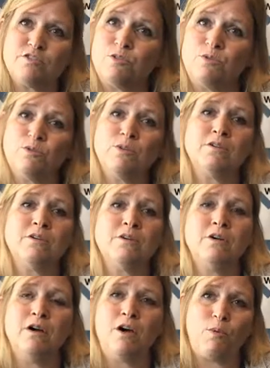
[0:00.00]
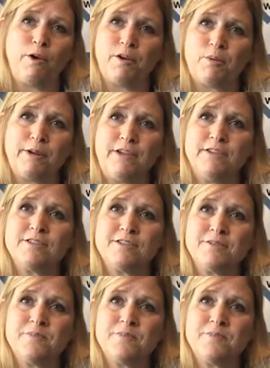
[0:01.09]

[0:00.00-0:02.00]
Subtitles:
to our waterways.